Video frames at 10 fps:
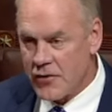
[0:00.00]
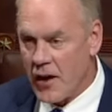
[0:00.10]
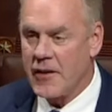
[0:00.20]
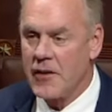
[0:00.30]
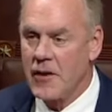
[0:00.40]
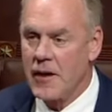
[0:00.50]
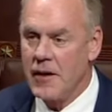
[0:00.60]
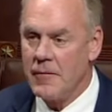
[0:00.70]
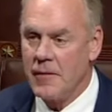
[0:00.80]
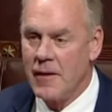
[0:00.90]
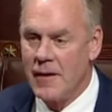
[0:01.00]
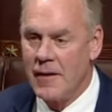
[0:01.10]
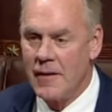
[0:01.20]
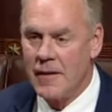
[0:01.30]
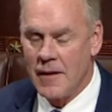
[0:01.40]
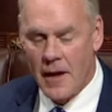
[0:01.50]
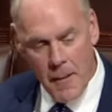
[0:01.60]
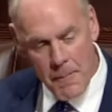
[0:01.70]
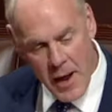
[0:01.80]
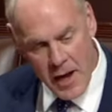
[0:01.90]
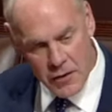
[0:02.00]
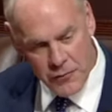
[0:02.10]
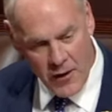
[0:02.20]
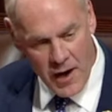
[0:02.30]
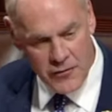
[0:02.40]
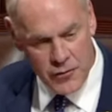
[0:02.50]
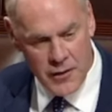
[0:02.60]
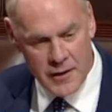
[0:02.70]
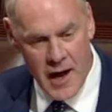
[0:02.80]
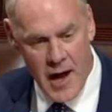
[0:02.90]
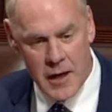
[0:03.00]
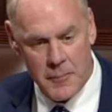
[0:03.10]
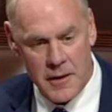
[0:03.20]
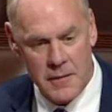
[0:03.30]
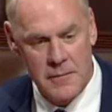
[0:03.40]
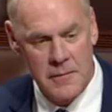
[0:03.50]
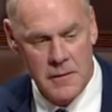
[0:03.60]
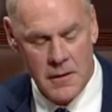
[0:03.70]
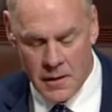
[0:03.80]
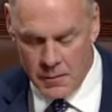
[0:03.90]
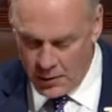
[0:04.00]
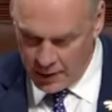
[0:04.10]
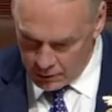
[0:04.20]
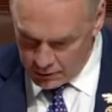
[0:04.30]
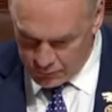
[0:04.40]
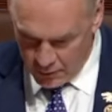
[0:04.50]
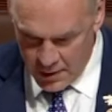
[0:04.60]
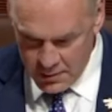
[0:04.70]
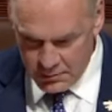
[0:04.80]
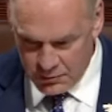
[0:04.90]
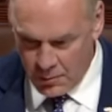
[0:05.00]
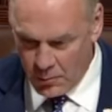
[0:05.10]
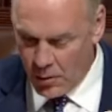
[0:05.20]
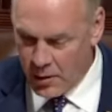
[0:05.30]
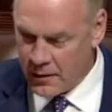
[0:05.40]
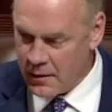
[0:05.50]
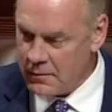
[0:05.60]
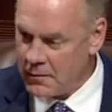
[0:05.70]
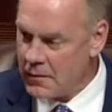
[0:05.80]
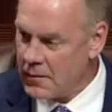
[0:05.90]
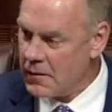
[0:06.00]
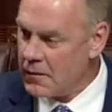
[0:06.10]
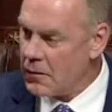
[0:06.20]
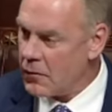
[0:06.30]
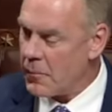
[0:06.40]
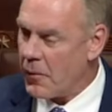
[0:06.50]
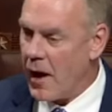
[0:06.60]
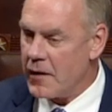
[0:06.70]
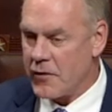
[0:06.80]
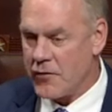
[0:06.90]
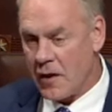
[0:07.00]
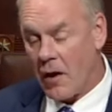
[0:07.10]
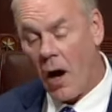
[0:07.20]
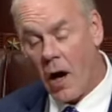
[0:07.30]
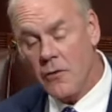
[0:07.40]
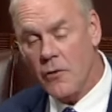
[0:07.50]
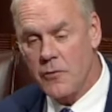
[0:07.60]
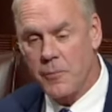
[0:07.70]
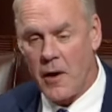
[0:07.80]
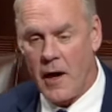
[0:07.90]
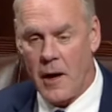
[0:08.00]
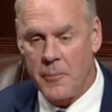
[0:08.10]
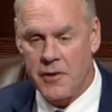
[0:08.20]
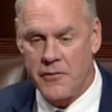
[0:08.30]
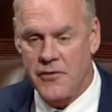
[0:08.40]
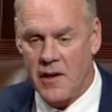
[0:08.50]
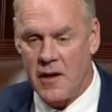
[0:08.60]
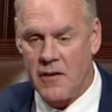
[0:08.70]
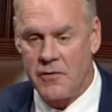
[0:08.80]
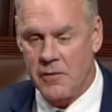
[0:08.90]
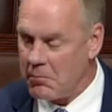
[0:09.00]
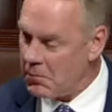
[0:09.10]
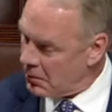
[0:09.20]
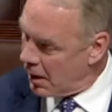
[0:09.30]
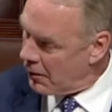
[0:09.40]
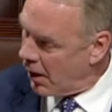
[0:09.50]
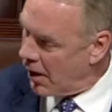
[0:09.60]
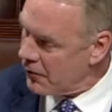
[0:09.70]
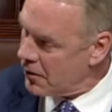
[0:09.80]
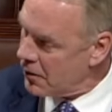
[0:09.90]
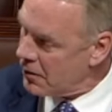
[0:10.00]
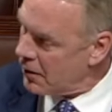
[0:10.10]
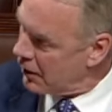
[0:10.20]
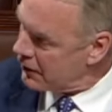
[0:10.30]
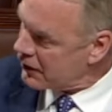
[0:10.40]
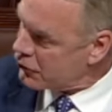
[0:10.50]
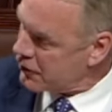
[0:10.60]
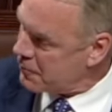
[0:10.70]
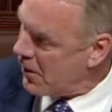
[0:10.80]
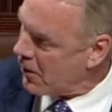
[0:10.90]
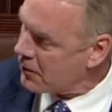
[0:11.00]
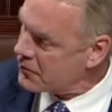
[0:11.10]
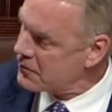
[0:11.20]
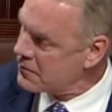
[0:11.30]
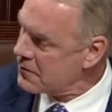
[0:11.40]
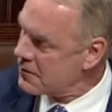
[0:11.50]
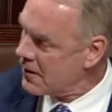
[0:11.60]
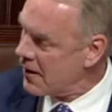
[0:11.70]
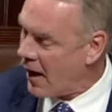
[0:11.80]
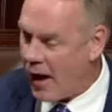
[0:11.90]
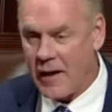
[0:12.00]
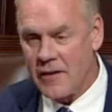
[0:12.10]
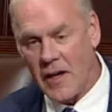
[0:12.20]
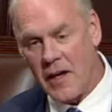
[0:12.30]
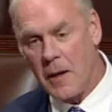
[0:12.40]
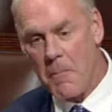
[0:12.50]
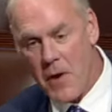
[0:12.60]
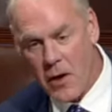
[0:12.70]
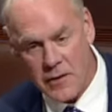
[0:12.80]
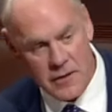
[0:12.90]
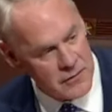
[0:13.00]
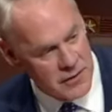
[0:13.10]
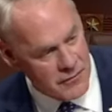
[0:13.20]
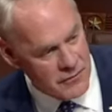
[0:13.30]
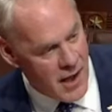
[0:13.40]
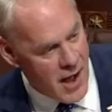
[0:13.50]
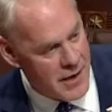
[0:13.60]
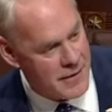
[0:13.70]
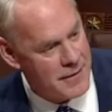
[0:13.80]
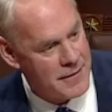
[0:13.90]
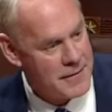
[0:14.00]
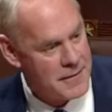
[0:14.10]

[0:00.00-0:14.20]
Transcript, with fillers: Secondly, manufacturing economy. My good friend from Oregon reminds us that hundreds perhaps have saved on their electric bills I can tell you millions have not.